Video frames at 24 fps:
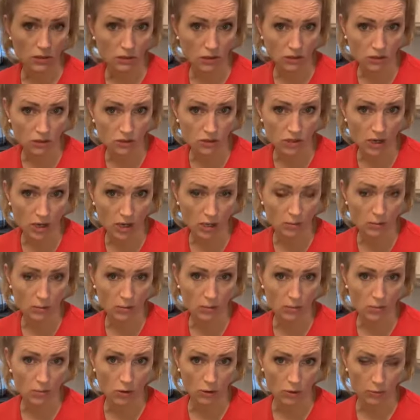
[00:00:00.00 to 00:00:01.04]
their job
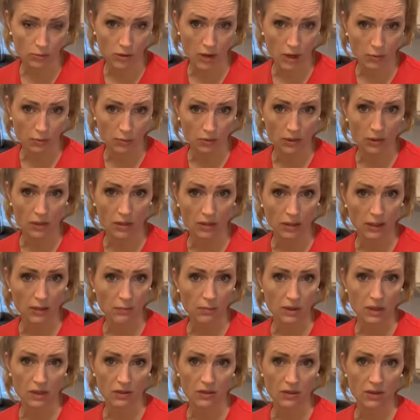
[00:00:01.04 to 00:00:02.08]
more properly and like
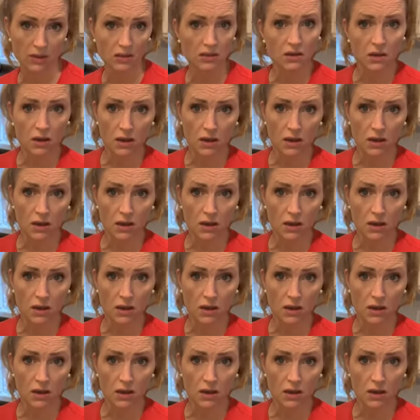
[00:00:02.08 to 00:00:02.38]
make the